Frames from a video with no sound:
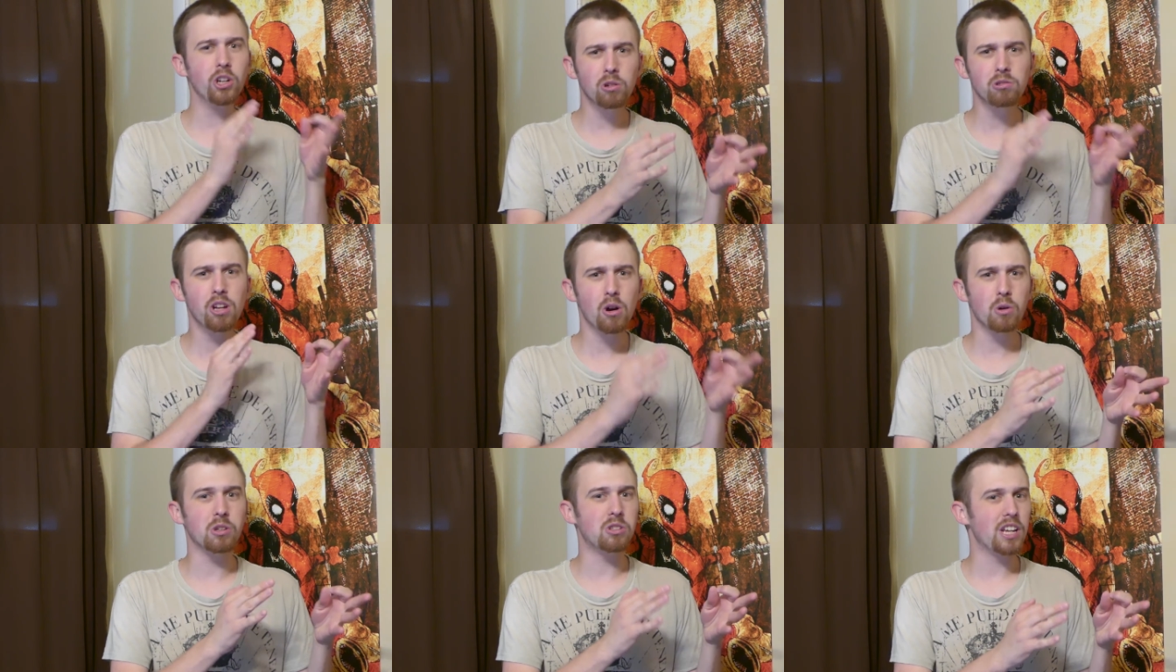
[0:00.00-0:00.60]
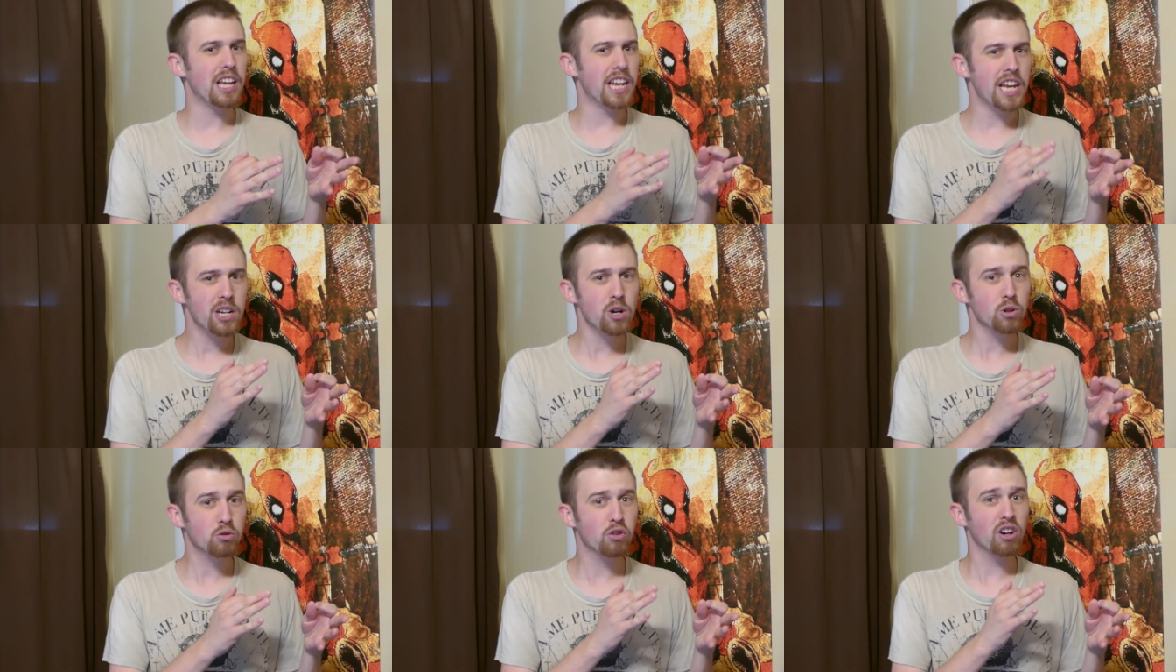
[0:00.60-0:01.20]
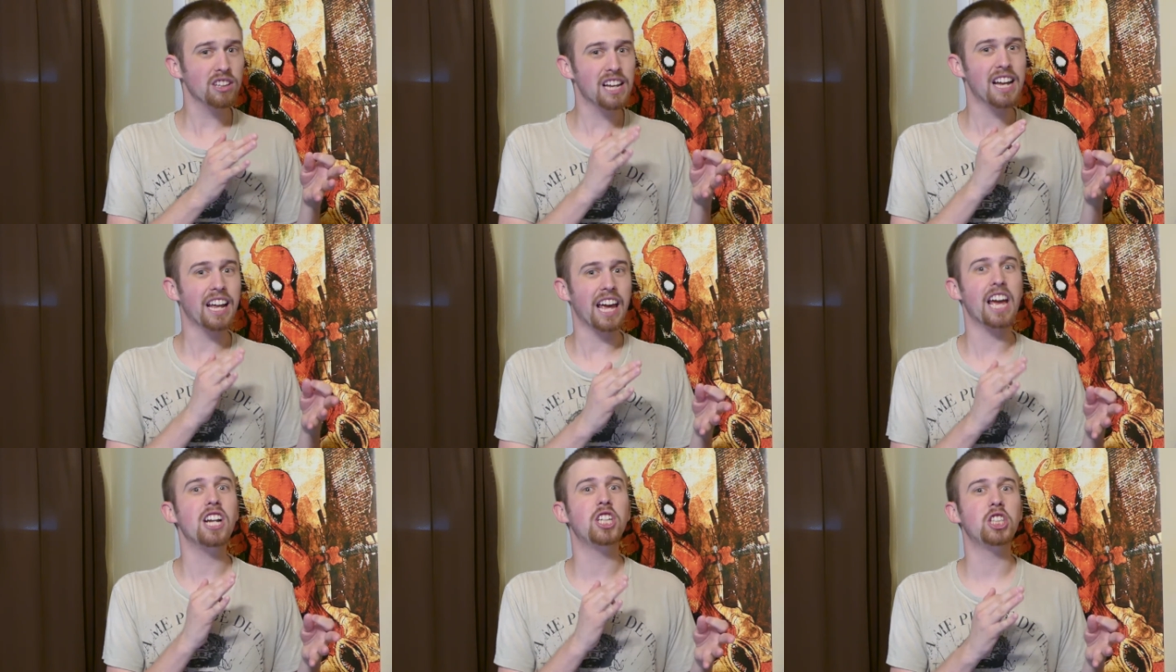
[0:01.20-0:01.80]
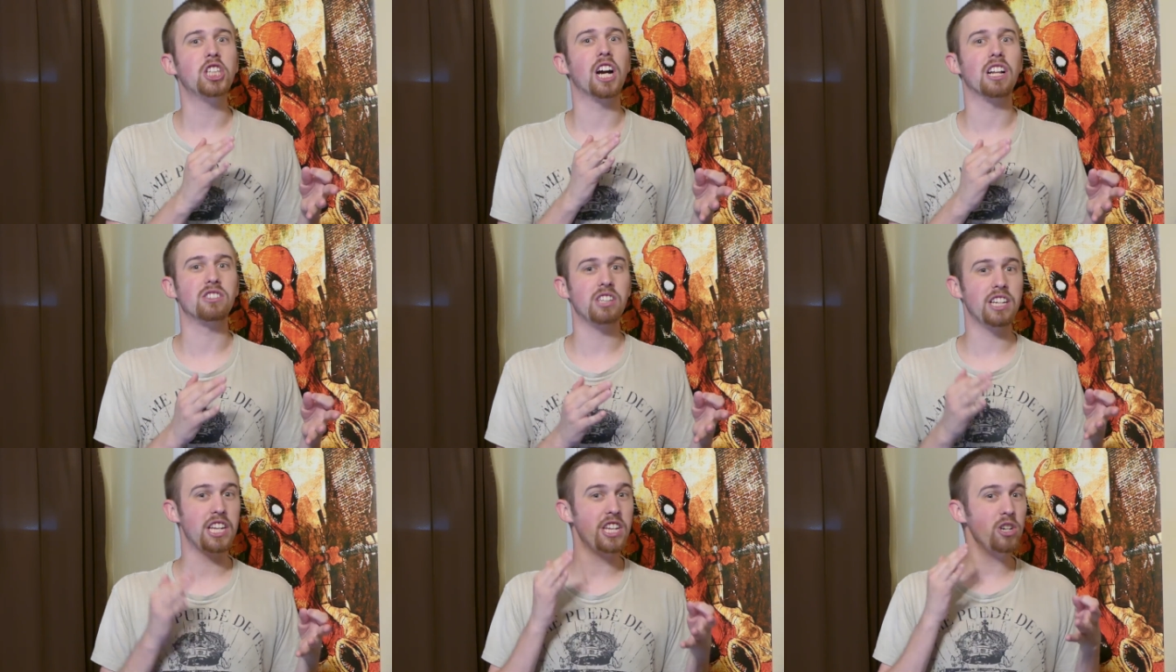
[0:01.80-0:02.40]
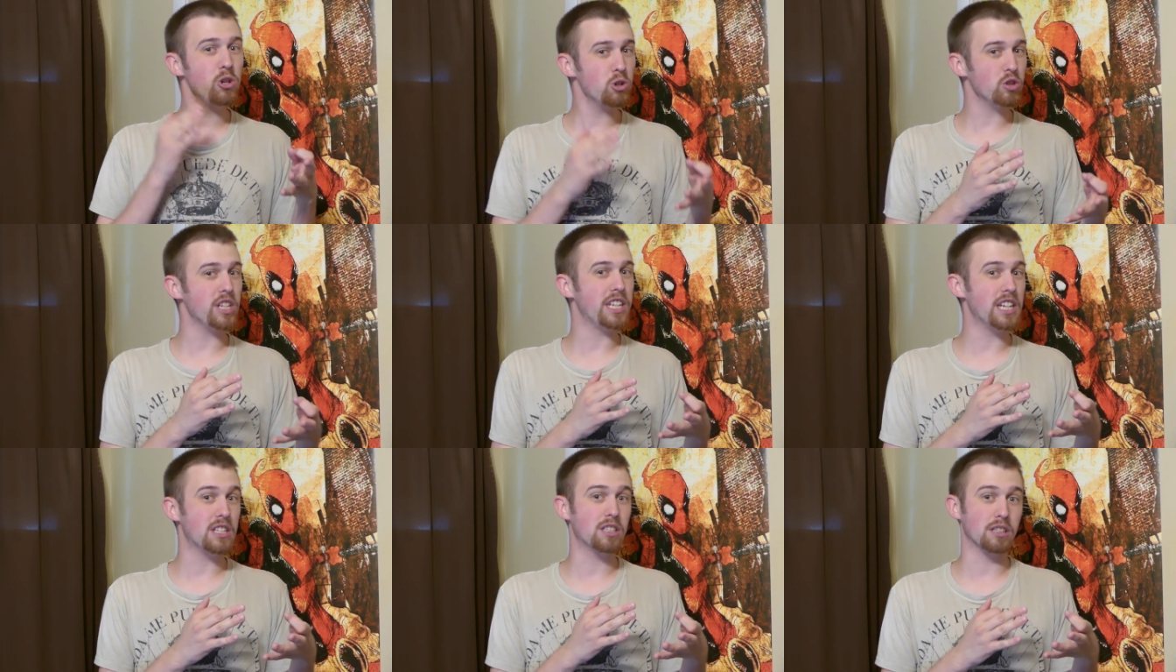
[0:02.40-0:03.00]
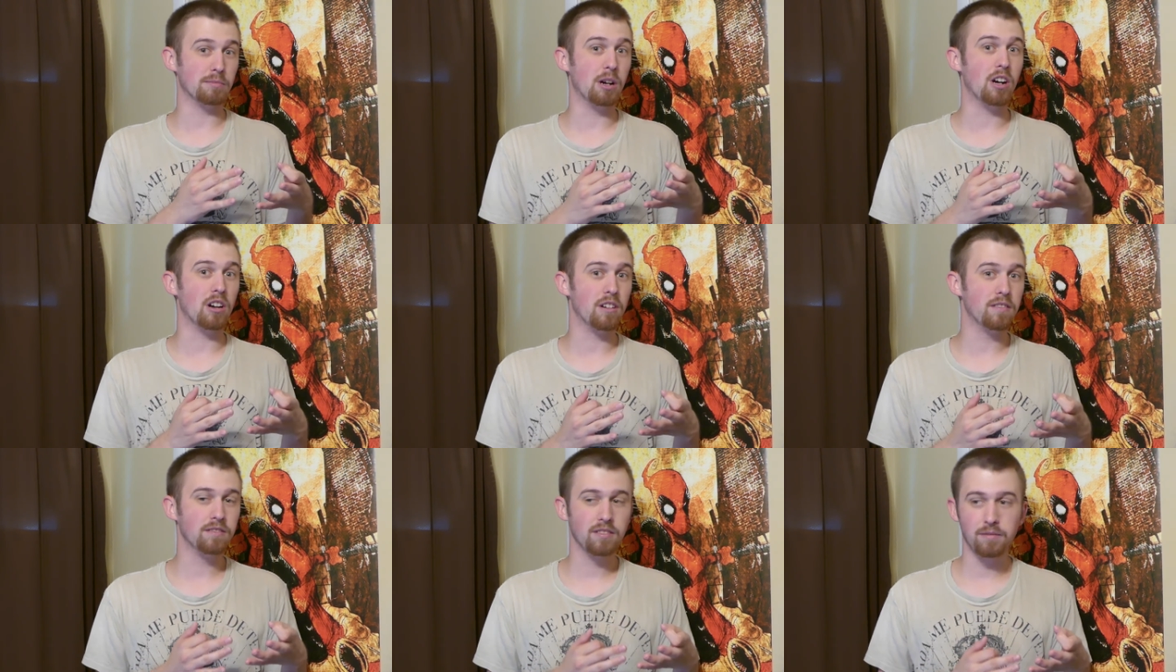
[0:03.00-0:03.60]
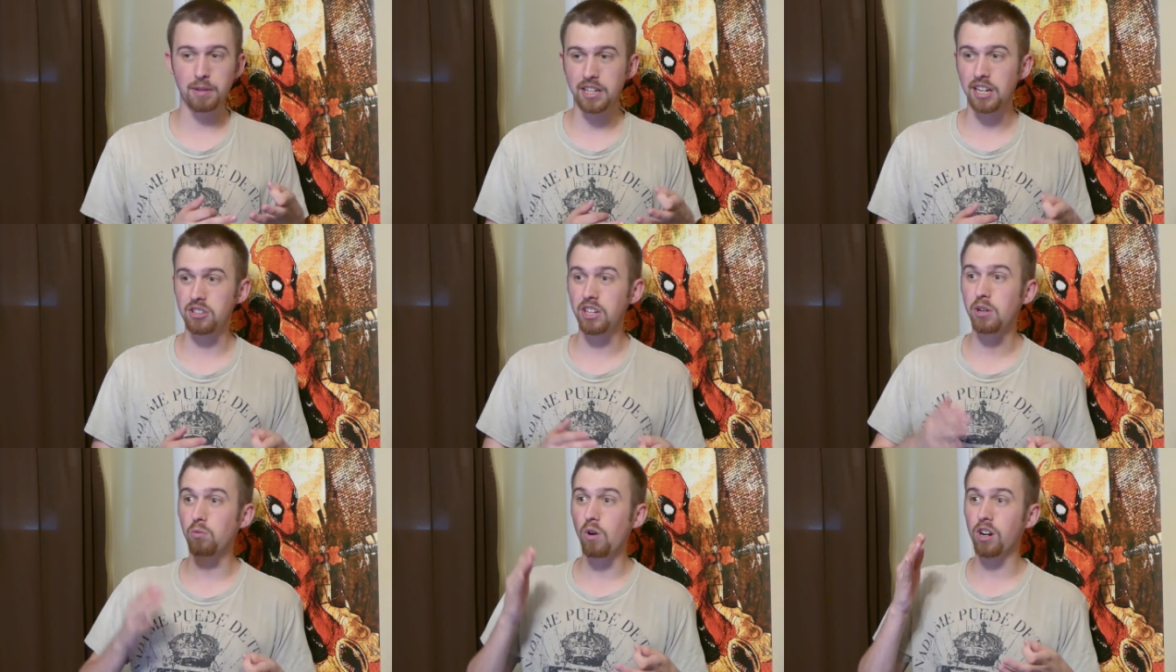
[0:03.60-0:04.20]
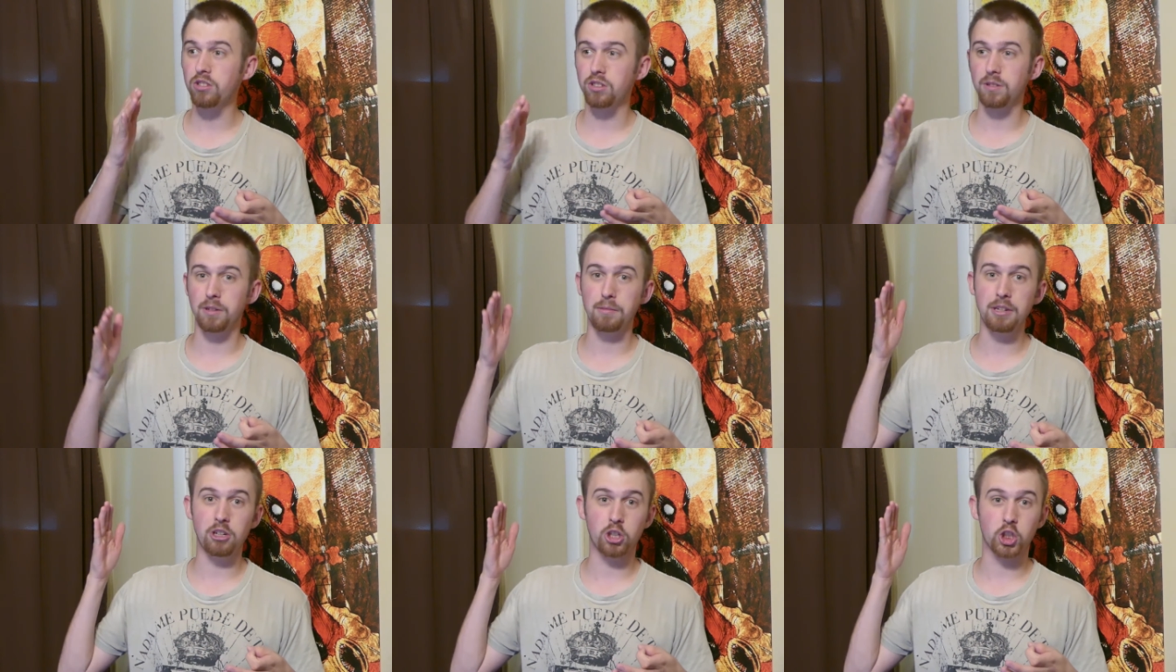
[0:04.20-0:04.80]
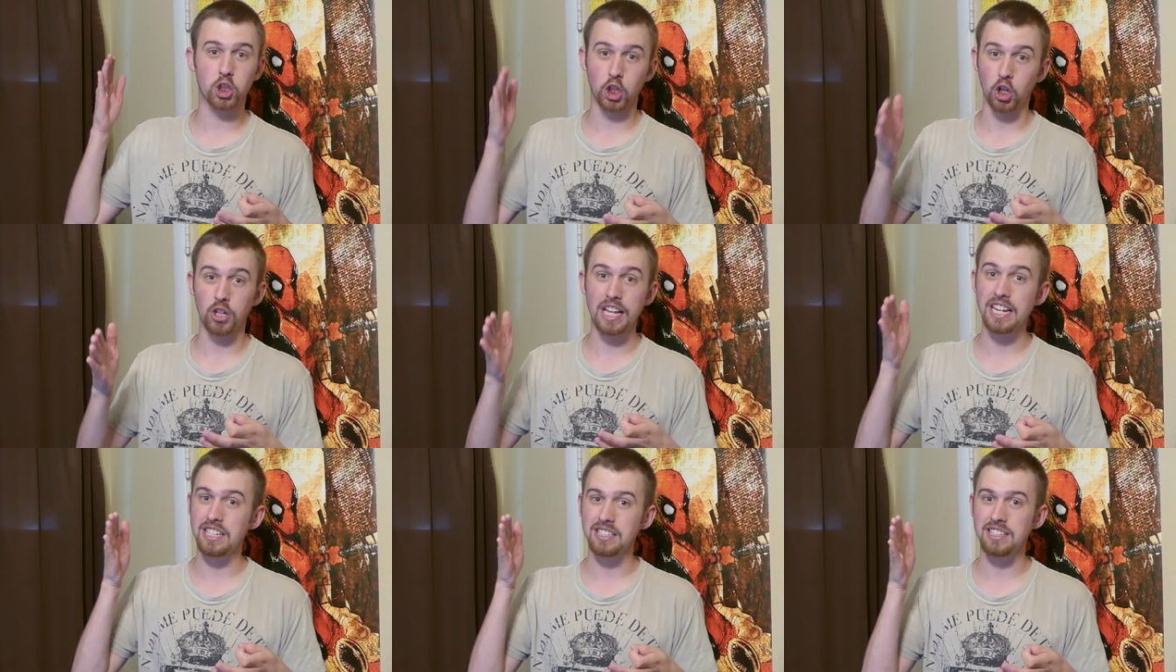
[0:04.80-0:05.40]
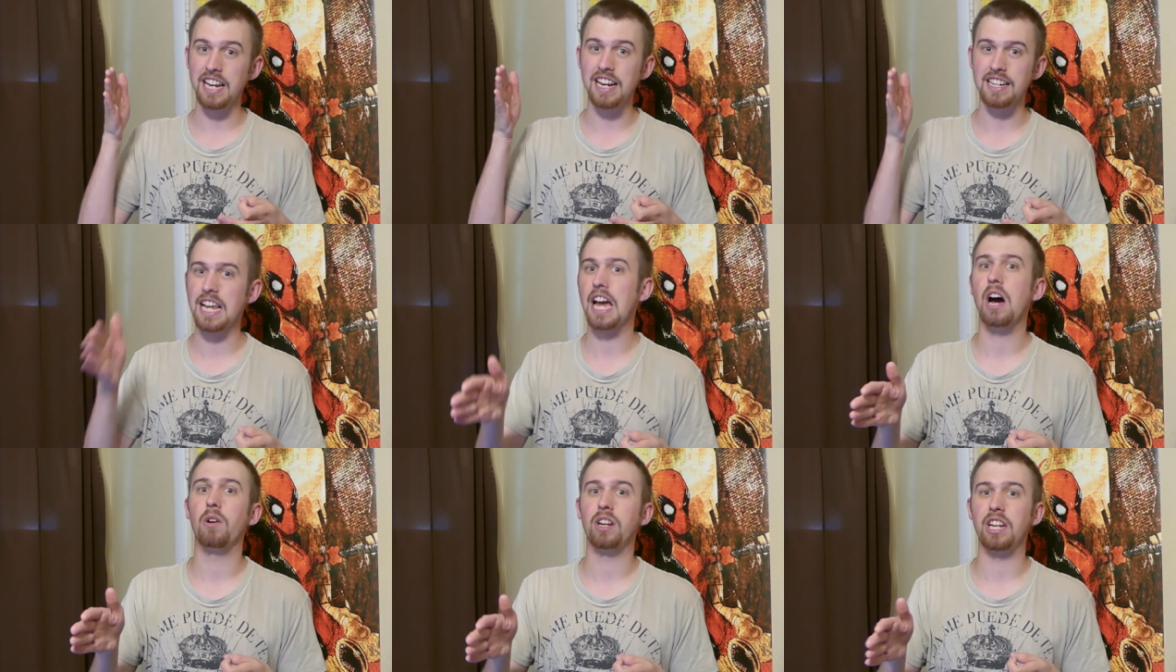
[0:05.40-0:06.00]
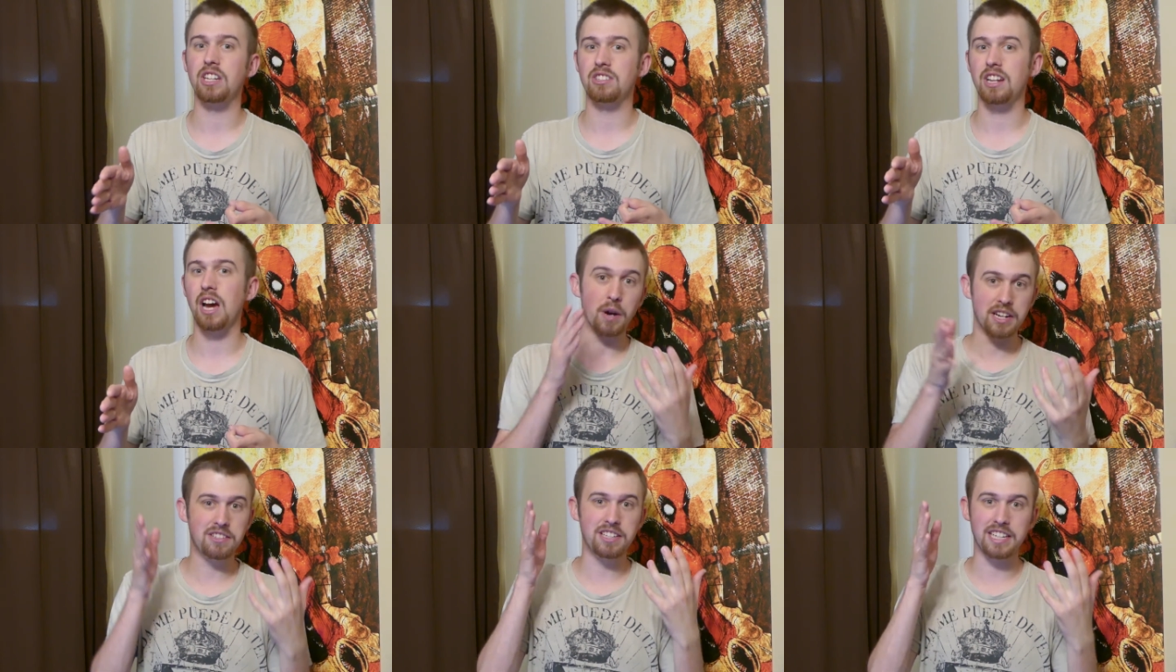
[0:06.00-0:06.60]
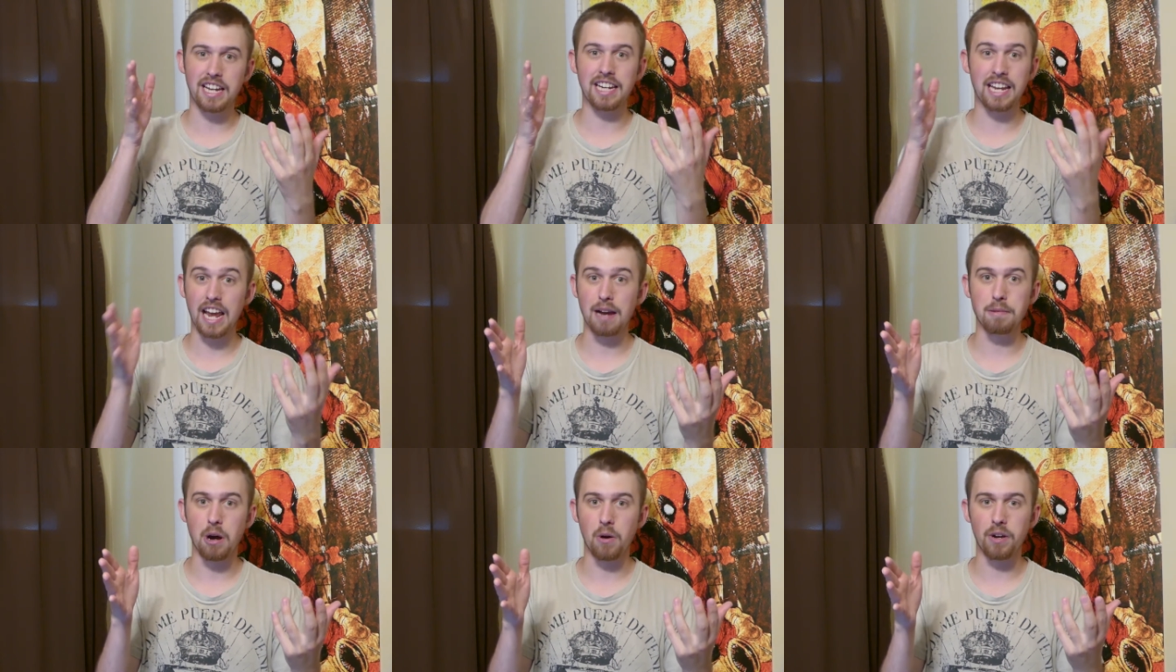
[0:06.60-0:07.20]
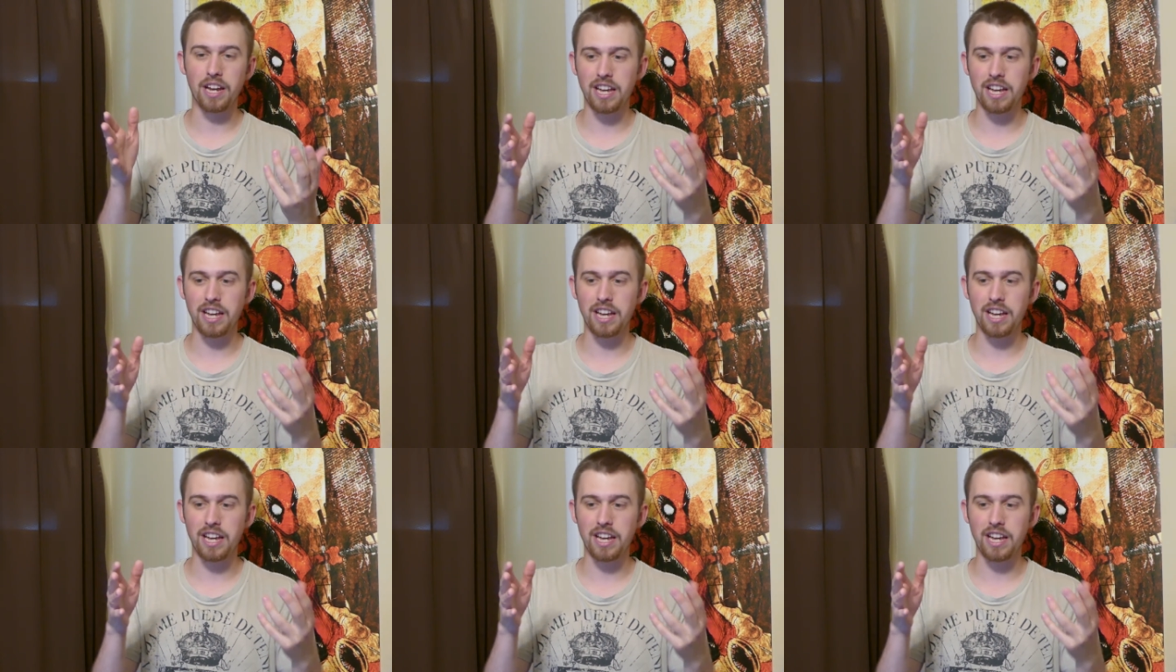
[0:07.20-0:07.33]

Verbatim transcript: You'll notice he goes for a lot of headshots and he usually gets them all because he wants to be sure they stay down and he's not wasting any ammo.